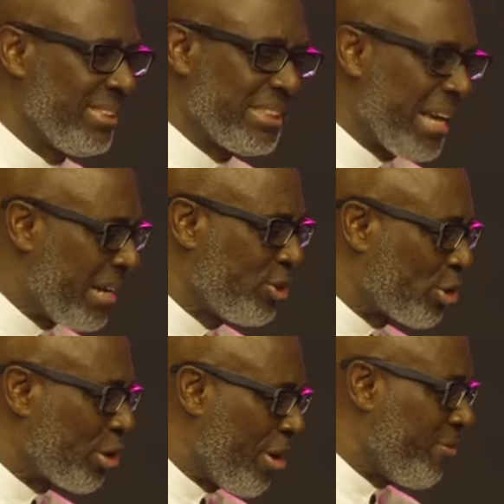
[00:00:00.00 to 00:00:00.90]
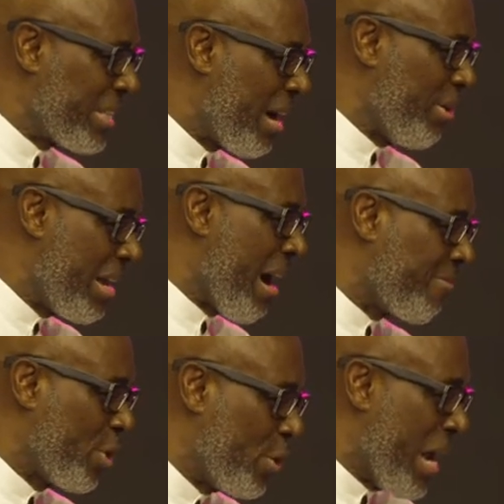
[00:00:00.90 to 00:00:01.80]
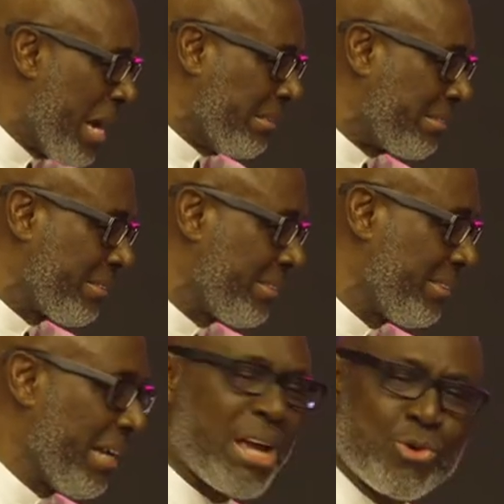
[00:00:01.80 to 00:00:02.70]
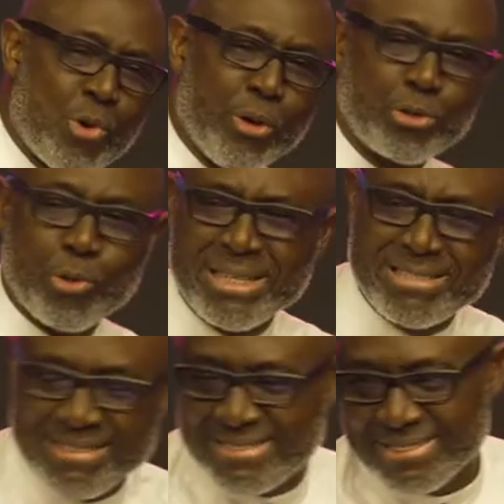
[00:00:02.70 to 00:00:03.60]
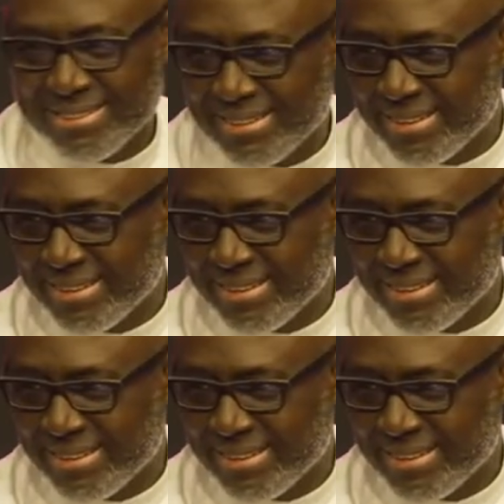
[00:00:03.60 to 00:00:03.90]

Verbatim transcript: You say, I just love it. I only have good health. Are you going to eat it?